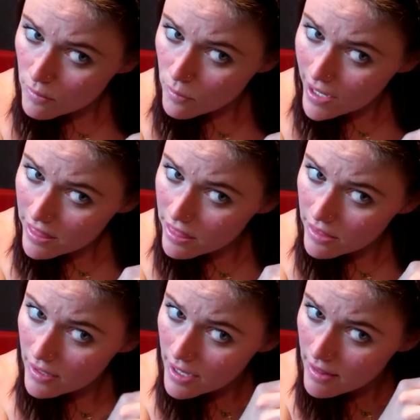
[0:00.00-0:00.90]

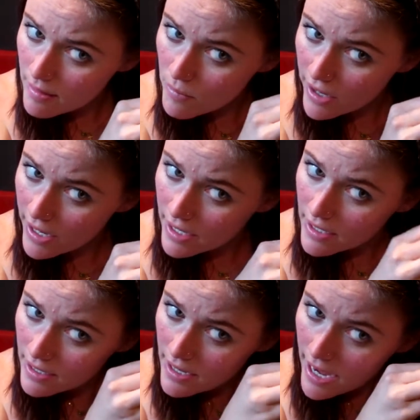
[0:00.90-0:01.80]
width in the braid
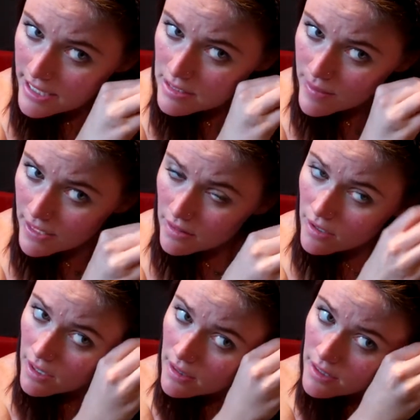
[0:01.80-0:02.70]
and to make it
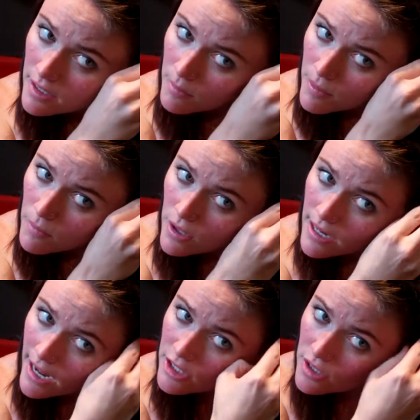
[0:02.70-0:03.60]
look a little bit more
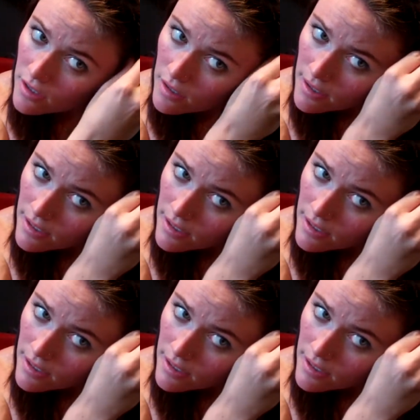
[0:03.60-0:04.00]
natural